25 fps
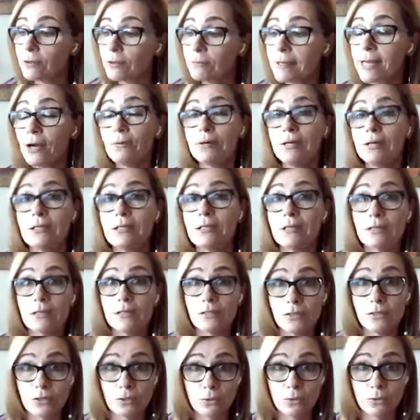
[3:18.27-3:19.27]
We go into
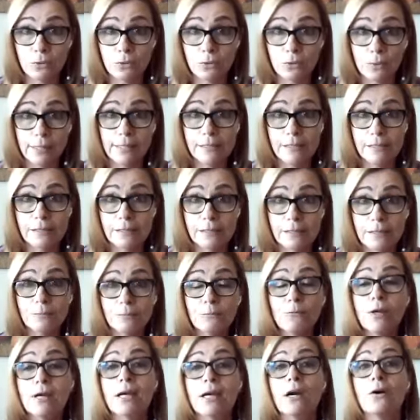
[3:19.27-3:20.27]
the story
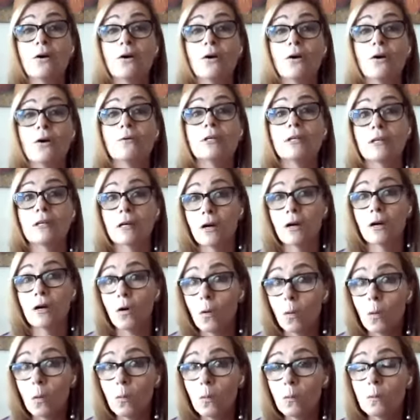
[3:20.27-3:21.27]
system. We go into the
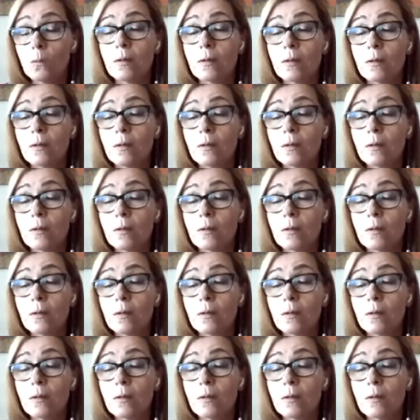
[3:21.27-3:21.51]
goal.